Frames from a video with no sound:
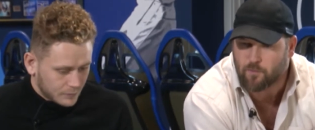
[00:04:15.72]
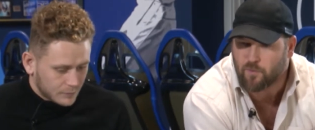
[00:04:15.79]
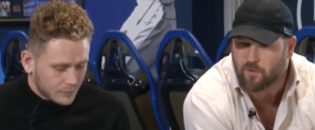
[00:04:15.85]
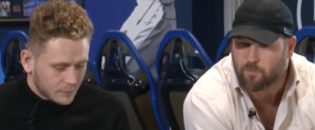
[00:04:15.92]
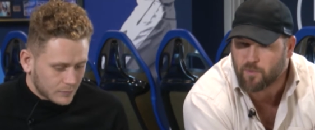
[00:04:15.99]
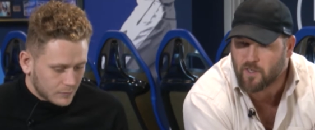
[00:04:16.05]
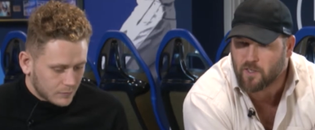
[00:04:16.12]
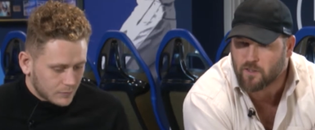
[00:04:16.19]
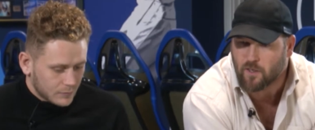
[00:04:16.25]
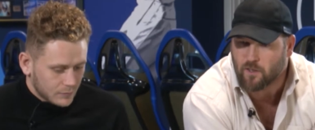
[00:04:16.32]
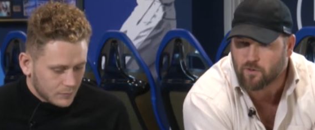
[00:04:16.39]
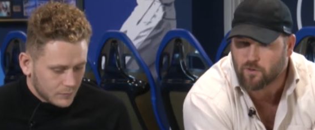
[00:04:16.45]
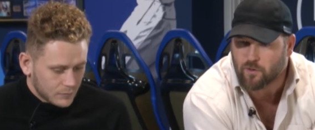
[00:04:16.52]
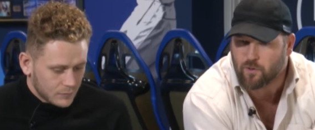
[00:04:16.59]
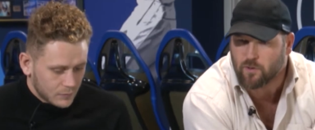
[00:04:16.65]
Speaker 1: with Billy Joe
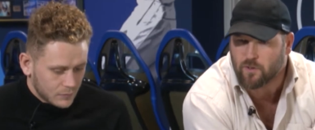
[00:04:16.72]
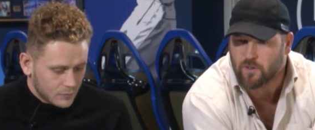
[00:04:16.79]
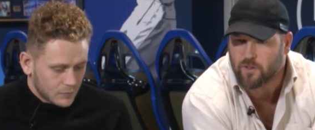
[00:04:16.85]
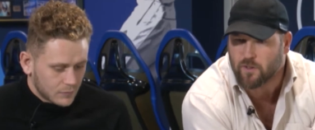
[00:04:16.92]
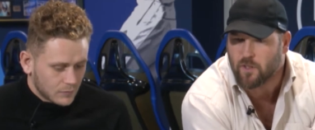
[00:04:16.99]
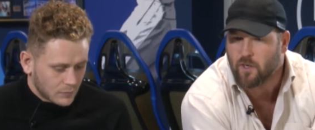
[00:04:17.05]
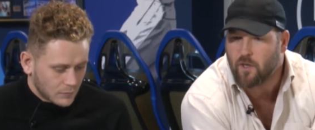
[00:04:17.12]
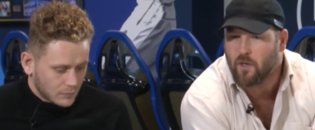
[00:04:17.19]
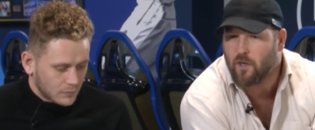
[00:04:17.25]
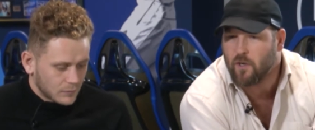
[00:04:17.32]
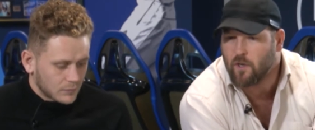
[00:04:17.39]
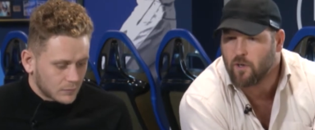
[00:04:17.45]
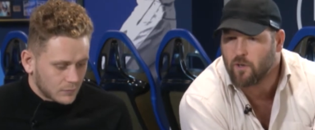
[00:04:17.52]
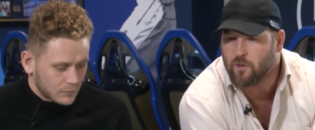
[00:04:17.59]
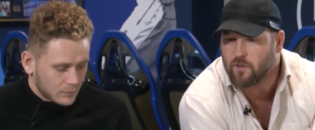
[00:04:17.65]
Saunders,
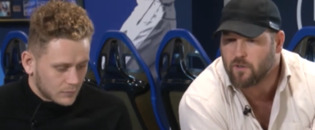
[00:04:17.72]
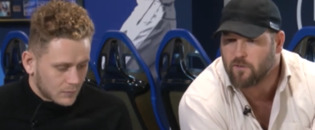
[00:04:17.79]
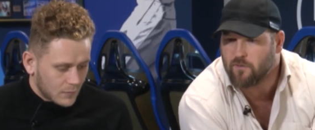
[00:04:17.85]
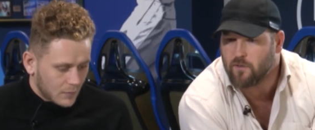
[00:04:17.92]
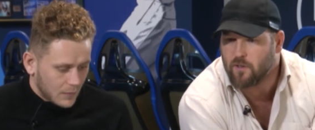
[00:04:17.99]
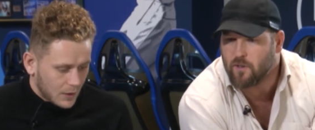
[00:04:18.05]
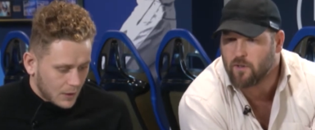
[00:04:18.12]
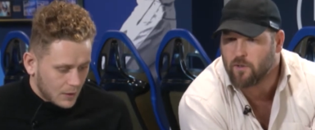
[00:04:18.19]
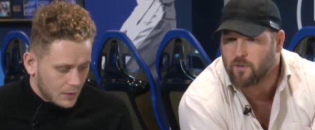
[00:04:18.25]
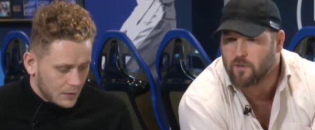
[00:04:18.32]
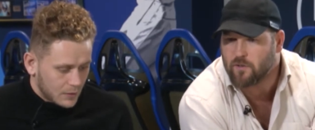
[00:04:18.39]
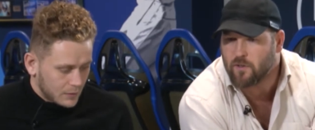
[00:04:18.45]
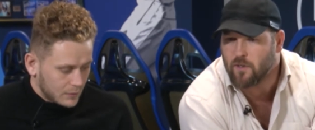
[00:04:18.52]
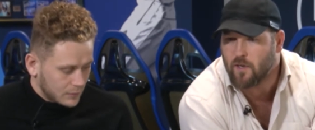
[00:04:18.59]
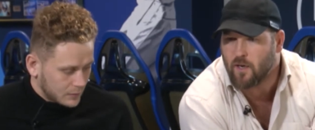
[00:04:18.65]
who's a
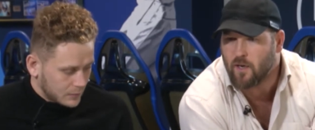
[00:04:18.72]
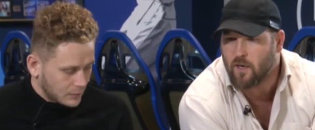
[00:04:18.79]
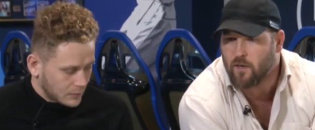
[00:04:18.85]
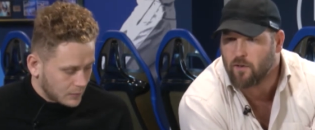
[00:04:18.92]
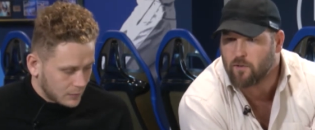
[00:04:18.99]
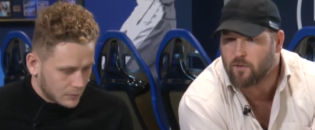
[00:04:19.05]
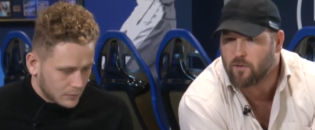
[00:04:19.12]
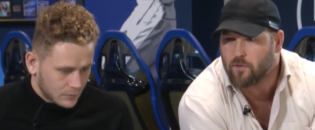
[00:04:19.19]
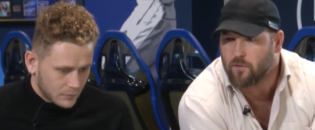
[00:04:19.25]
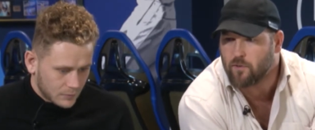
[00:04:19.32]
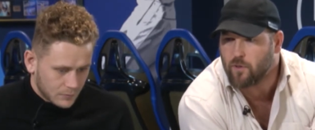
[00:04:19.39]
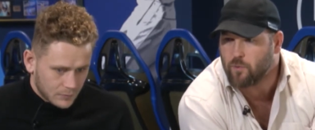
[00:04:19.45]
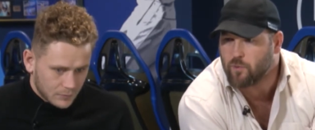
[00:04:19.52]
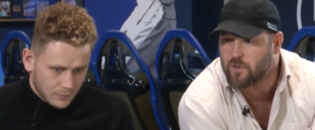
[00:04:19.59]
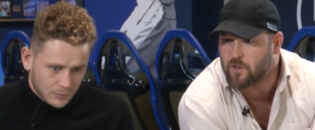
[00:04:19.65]
who's uh,
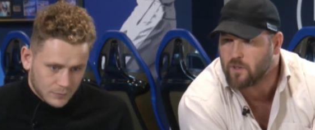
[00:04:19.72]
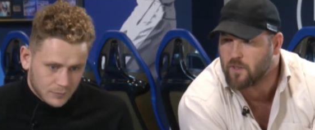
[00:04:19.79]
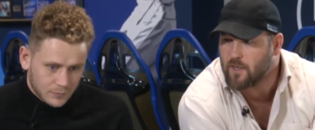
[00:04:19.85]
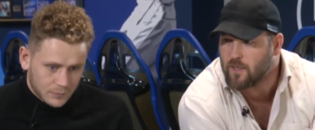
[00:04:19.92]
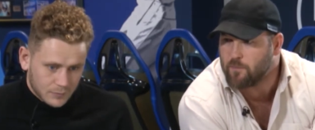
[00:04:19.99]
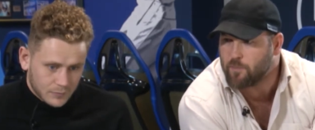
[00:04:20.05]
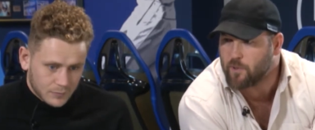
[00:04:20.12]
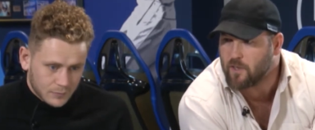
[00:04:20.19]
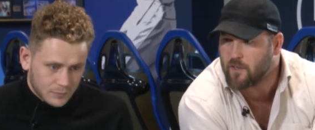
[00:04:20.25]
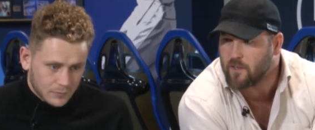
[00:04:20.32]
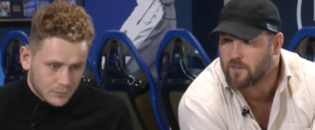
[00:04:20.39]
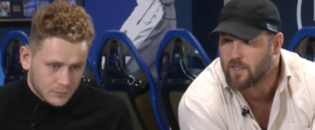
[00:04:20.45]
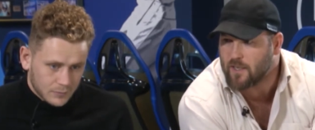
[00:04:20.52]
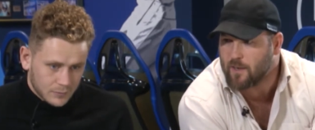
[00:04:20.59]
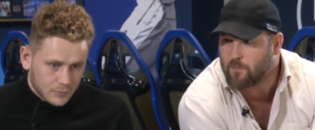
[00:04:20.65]
who was an Olympian
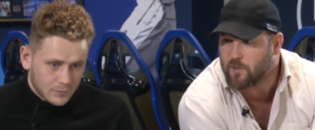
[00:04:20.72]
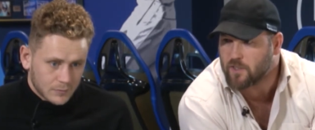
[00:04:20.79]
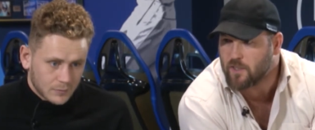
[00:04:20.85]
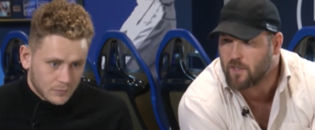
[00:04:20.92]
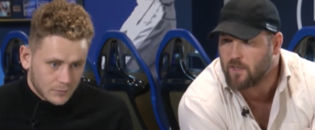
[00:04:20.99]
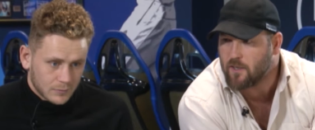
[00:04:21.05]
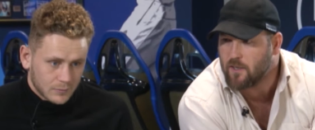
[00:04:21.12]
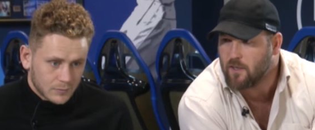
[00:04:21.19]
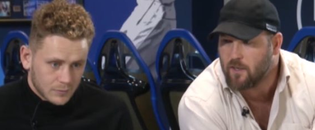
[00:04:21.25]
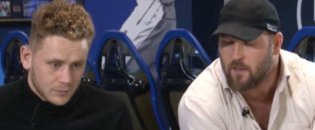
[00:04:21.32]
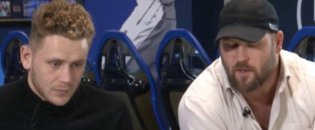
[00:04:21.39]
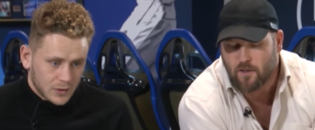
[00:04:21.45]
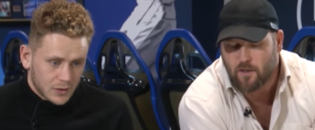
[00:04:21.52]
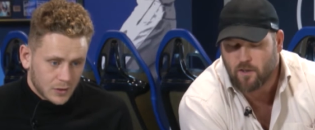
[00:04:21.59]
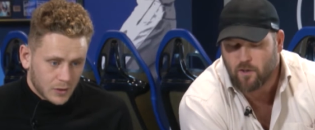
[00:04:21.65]
as an amateur,
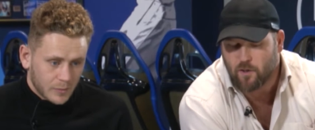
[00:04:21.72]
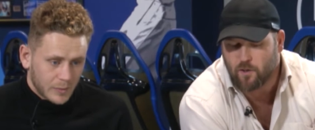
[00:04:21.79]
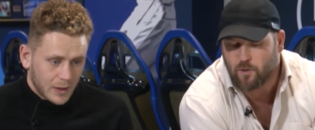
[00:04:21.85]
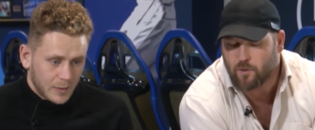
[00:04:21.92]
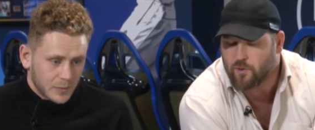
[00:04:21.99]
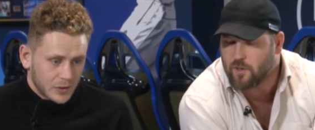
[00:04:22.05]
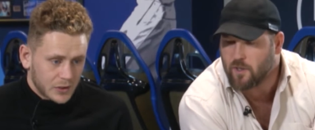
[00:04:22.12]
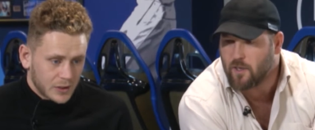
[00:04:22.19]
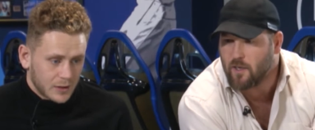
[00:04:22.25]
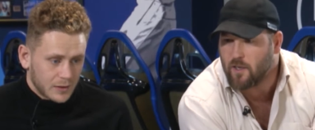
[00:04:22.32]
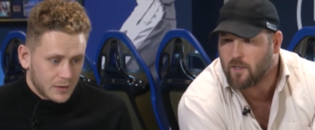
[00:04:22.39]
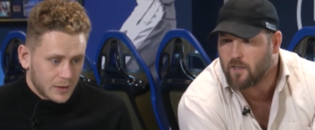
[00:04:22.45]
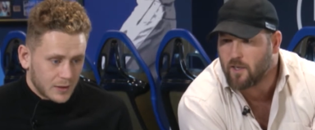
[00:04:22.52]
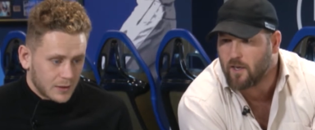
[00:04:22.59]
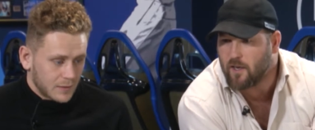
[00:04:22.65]
Speaker 2: Top who's amateur.
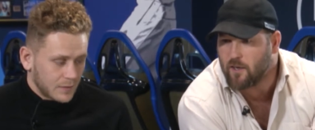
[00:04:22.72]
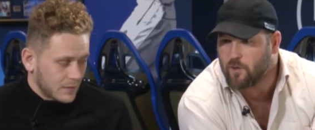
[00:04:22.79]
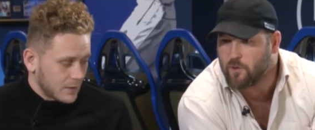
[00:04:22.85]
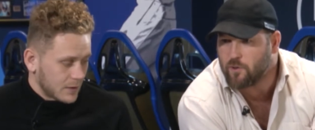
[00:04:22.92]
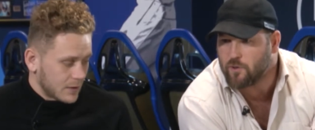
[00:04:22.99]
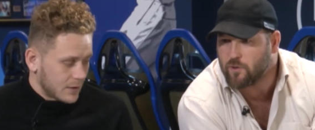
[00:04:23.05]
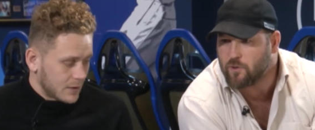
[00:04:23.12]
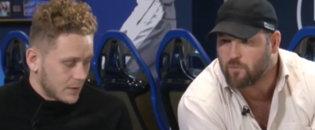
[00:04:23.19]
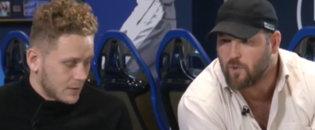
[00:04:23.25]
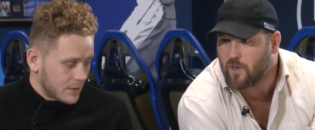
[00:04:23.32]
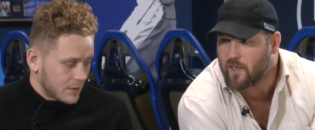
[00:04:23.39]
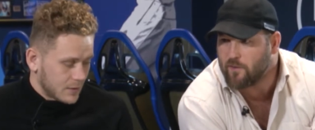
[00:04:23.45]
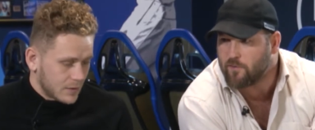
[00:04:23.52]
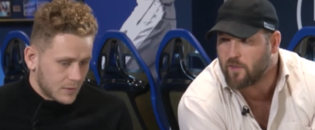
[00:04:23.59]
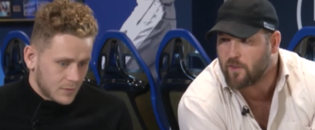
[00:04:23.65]
Uh, yeah,
Speaker 1: who's
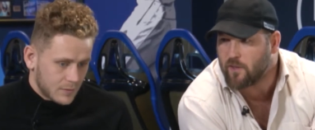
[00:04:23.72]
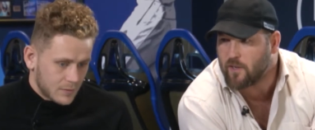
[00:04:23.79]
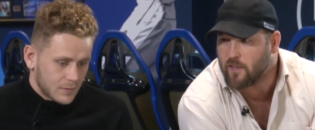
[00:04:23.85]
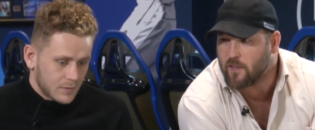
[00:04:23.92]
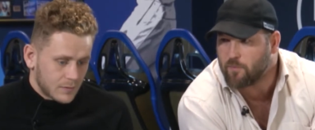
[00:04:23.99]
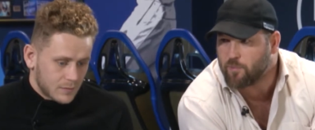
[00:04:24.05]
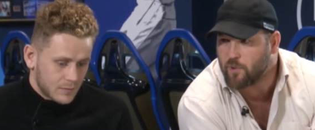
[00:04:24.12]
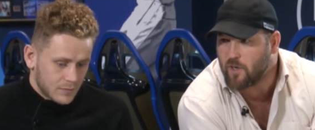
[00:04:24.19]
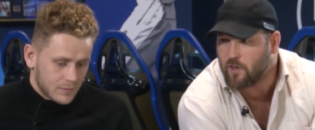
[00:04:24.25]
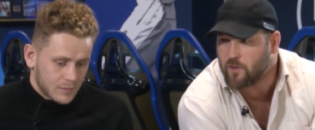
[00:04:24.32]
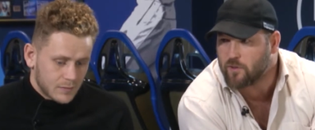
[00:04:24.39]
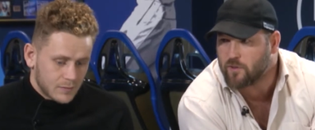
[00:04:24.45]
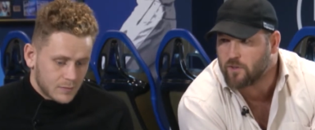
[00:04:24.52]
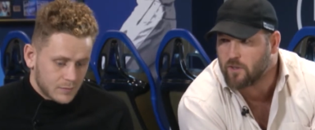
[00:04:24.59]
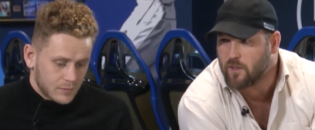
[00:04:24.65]
won everything in the
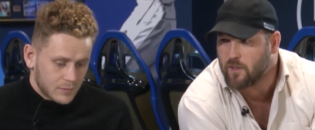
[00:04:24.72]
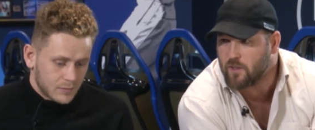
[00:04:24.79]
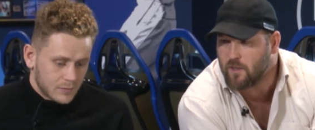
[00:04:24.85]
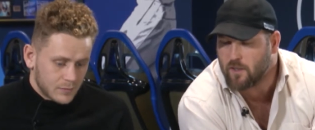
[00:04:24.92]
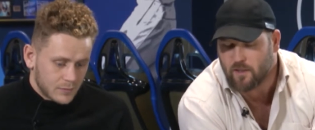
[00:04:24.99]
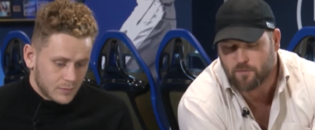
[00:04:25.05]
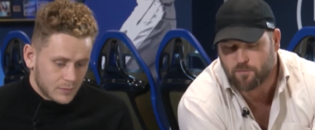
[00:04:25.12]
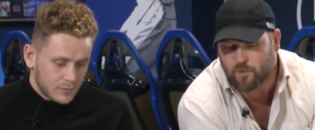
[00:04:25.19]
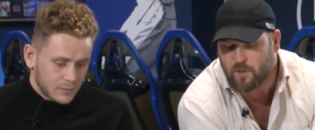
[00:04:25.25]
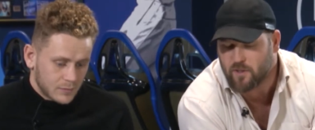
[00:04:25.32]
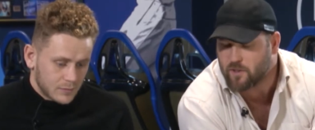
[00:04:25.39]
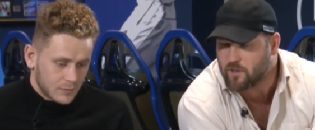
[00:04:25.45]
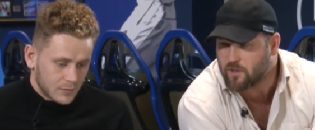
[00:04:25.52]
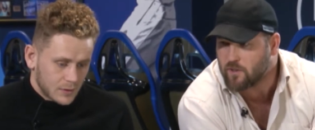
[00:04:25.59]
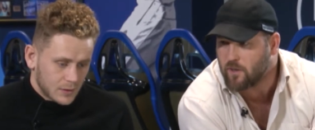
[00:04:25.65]
pros,
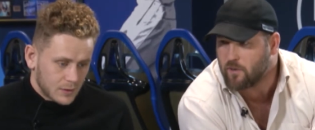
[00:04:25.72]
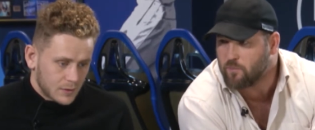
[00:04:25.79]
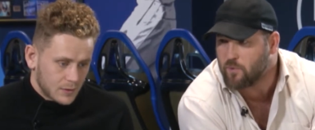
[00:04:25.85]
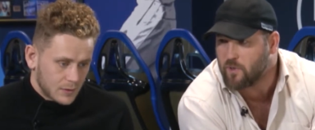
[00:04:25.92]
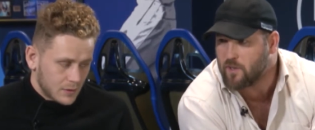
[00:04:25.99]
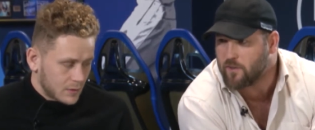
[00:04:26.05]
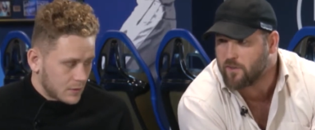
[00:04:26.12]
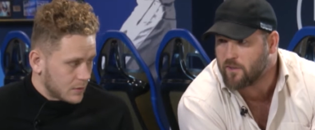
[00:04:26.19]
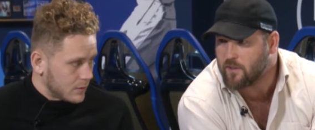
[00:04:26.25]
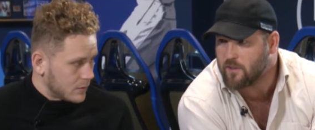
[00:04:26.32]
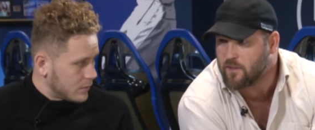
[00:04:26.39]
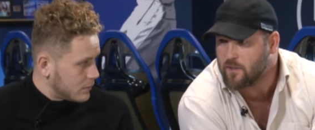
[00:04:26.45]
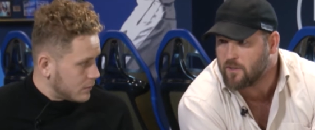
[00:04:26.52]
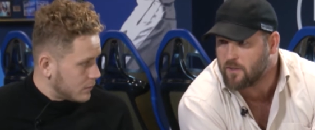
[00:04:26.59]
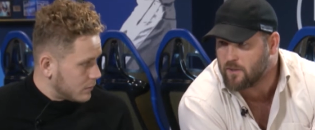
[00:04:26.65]
British Commonwealth,
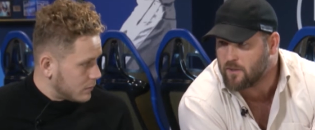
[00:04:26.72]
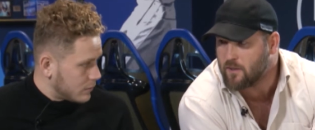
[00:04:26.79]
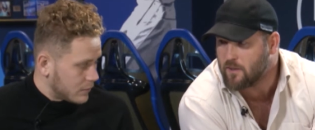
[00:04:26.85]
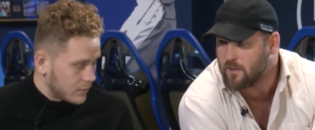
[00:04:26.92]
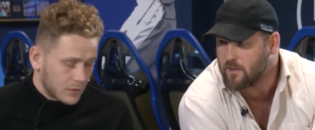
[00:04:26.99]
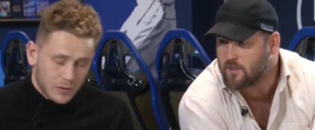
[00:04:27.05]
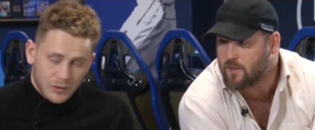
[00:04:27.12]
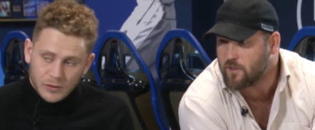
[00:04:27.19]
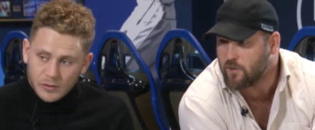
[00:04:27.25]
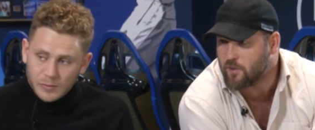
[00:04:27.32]
and is European, a